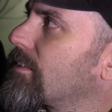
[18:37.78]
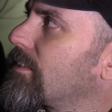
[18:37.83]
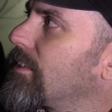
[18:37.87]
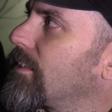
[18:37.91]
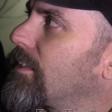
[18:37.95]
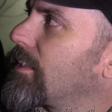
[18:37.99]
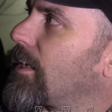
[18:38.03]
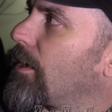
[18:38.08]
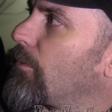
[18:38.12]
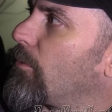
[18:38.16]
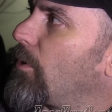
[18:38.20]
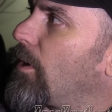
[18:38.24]

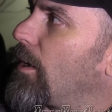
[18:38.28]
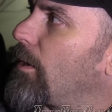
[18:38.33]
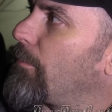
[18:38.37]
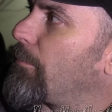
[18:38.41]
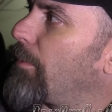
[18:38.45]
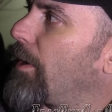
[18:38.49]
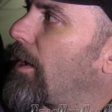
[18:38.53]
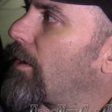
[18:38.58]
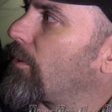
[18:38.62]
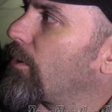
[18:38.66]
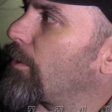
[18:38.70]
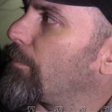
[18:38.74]
that they want
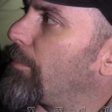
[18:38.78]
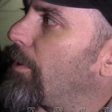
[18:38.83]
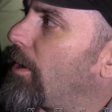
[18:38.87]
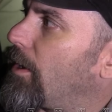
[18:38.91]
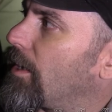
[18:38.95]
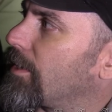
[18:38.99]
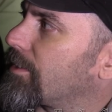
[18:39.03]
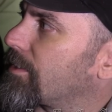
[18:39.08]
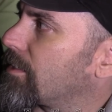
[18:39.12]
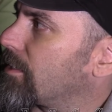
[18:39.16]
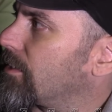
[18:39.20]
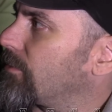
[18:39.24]
battery
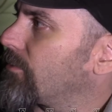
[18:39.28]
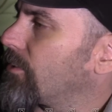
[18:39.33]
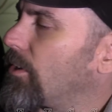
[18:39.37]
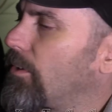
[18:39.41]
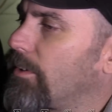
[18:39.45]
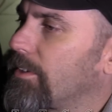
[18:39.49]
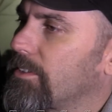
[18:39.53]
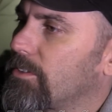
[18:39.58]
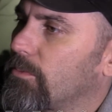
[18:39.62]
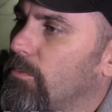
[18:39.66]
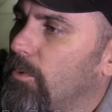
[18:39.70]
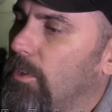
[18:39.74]
positive
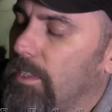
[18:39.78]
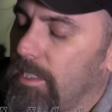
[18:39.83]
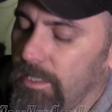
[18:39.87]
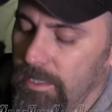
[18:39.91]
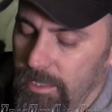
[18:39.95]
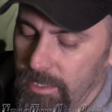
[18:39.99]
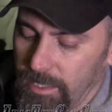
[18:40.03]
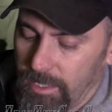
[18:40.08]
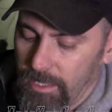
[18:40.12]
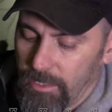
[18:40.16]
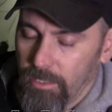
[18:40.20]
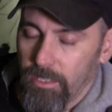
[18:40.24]
going to one
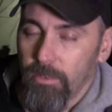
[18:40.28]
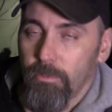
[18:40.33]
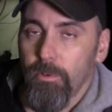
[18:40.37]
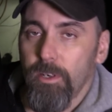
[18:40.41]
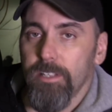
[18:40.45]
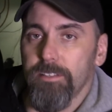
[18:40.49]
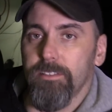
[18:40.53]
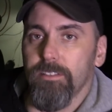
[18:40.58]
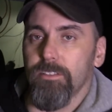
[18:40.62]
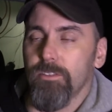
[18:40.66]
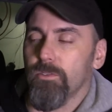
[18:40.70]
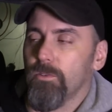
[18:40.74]
and then they
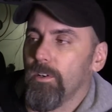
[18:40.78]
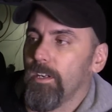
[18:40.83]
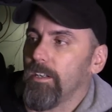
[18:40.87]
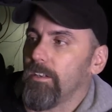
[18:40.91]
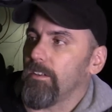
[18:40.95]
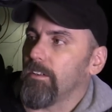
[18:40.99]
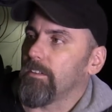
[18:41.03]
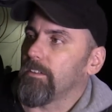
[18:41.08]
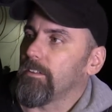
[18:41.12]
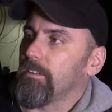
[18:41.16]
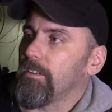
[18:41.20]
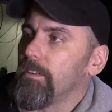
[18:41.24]
want the
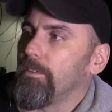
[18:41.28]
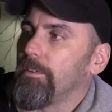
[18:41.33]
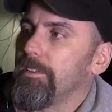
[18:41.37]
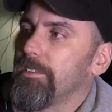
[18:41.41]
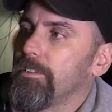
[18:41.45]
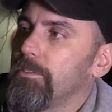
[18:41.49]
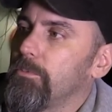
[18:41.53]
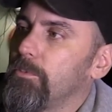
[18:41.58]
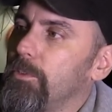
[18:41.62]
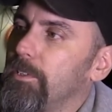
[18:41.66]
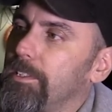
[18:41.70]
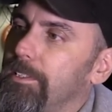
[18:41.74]
trigger going
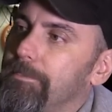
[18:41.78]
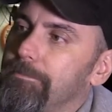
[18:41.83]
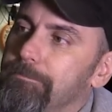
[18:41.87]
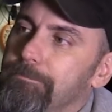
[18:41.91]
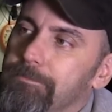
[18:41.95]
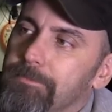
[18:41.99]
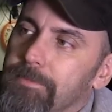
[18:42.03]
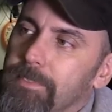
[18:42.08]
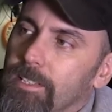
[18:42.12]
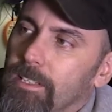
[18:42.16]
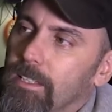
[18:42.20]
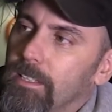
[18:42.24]
to one.
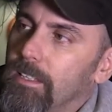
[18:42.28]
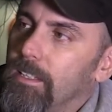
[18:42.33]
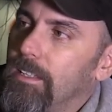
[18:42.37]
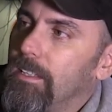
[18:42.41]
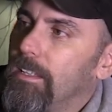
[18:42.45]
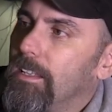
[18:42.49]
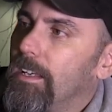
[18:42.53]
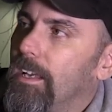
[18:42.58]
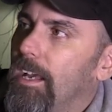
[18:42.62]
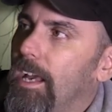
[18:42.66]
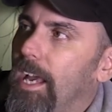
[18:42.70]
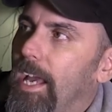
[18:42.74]

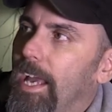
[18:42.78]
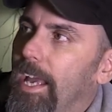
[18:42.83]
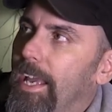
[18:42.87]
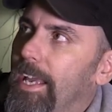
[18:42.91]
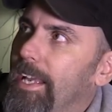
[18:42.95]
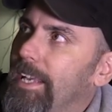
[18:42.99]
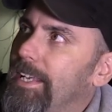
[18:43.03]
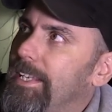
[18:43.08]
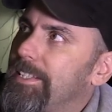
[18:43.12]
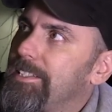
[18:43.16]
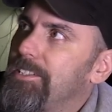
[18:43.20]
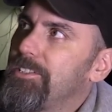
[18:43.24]

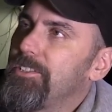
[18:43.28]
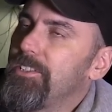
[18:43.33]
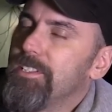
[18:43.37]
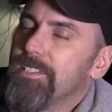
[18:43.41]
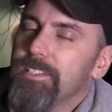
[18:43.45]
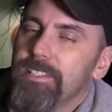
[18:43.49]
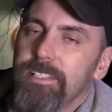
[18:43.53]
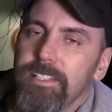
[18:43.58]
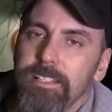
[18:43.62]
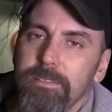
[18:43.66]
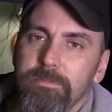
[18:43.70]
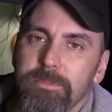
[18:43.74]
It
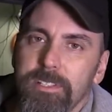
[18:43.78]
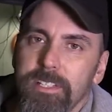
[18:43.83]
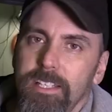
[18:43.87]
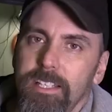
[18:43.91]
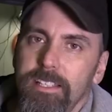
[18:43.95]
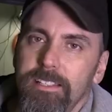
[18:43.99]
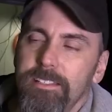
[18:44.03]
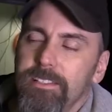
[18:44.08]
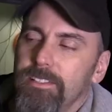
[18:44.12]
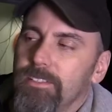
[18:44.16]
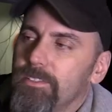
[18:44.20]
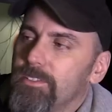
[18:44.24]
just seems
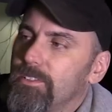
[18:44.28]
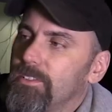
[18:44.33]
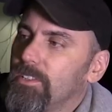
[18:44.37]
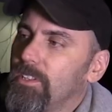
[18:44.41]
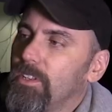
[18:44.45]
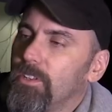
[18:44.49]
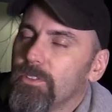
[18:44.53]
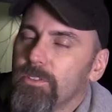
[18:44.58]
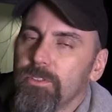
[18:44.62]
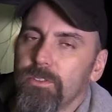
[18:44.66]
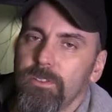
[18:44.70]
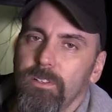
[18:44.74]
easiest to
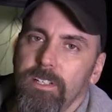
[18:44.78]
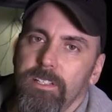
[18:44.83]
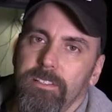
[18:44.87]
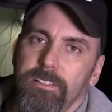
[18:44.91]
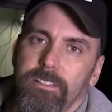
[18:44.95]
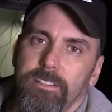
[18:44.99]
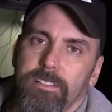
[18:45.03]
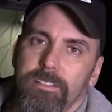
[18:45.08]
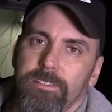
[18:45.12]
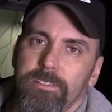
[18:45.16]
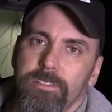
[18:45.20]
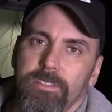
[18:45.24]
go straight
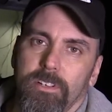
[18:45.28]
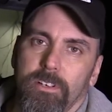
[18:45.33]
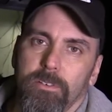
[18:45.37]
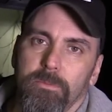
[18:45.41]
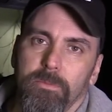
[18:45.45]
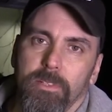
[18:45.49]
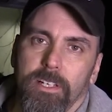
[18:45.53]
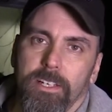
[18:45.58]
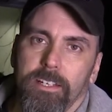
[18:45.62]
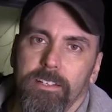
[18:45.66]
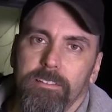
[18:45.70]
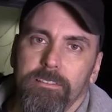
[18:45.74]
to this
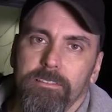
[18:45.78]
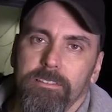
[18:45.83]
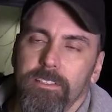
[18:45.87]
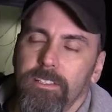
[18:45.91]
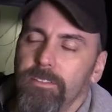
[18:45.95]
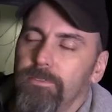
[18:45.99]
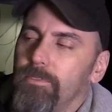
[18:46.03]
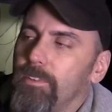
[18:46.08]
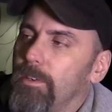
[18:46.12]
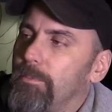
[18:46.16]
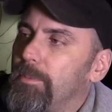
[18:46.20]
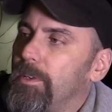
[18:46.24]
dome light,
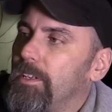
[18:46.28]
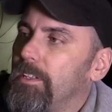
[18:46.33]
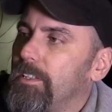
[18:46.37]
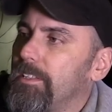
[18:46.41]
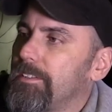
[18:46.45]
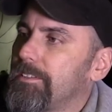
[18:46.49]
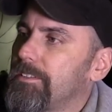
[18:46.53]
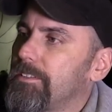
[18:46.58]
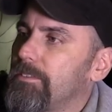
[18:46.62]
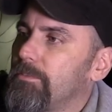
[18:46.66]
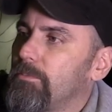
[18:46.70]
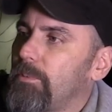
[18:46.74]
if I'm
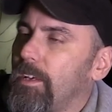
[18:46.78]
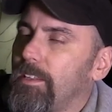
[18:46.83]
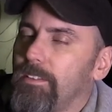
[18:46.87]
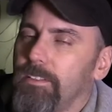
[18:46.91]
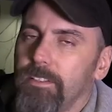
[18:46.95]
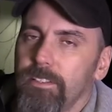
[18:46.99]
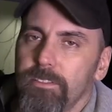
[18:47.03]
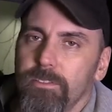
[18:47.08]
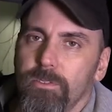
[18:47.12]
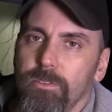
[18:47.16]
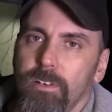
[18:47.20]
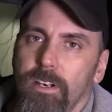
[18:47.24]
honest, rather
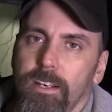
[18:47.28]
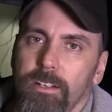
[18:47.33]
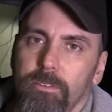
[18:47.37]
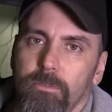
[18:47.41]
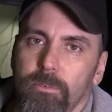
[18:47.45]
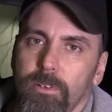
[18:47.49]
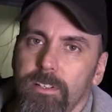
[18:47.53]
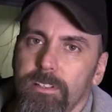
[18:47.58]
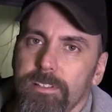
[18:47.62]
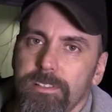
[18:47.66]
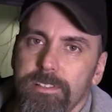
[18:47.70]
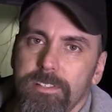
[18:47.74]
than try to
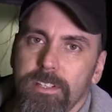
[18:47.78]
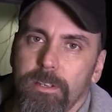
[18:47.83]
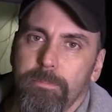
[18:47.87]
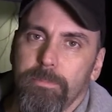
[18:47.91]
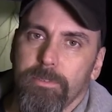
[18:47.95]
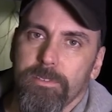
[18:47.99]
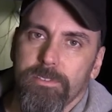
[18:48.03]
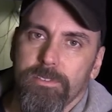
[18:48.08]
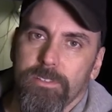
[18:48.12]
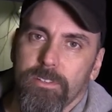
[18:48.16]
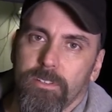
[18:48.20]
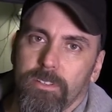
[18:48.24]
run a
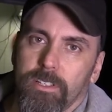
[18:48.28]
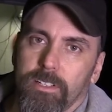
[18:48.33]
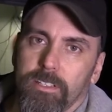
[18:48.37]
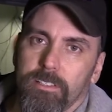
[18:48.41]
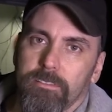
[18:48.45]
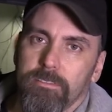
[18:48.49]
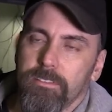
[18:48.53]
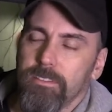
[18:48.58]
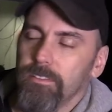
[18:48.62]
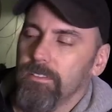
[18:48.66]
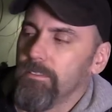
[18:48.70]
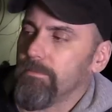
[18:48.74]
separate
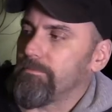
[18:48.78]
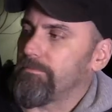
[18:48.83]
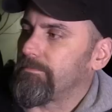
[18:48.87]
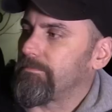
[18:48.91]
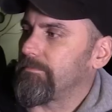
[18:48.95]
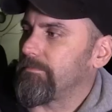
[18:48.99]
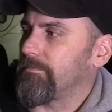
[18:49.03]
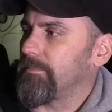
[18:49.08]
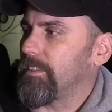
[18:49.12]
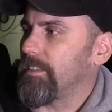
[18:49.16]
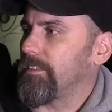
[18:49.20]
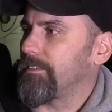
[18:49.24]
circuit to
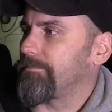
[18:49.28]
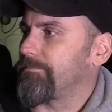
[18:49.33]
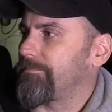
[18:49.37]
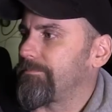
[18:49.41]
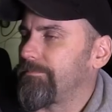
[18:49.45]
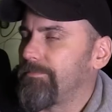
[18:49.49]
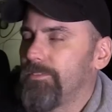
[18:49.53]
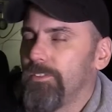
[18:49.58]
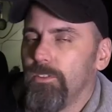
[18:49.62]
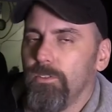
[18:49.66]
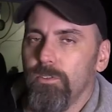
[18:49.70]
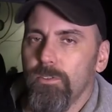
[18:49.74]
a
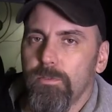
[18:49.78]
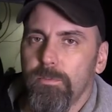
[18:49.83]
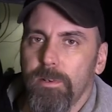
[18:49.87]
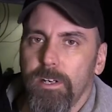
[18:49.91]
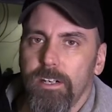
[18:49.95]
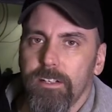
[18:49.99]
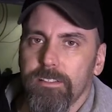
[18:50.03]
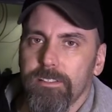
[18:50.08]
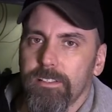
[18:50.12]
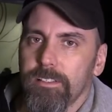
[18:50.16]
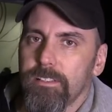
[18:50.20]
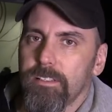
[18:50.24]
fuse
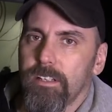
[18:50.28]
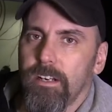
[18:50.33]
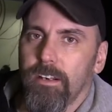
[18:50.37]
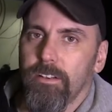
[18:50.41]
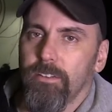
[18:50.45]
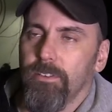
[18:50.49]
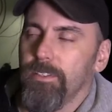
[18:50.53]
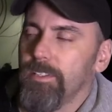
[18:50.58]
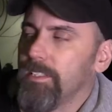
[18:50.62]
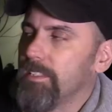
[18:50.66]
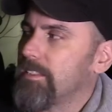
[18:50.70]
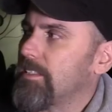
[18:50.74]
box that's
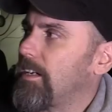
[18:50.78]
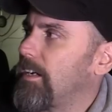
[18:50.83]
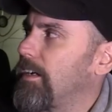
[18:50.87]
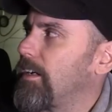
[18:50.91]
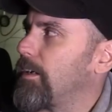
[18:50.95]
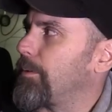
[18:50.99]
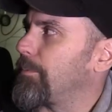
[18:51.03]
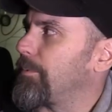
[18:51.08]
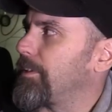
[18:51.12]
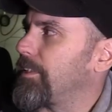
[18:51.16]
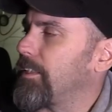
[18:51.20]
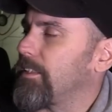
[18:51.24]
hot all the
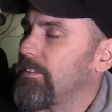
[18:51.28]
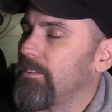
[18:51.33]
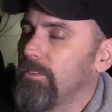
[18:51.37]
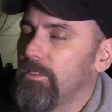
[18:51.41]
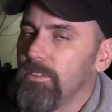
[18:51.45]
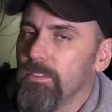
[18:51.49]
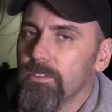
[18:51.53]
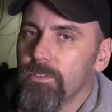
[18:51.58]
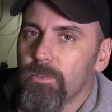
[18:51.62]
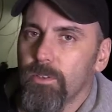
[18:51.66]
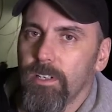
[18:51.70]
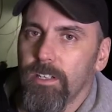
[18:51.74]
time and then do
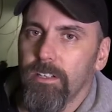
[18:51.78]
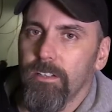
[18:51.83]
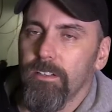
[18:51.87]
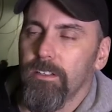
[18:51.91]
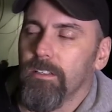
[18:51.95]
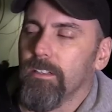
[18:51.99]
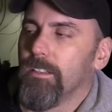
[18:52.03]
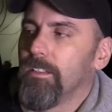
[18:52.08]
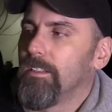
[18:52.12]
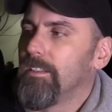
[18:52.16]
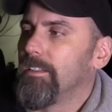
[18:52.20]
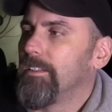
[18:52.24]
the
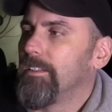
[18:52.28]
trigger.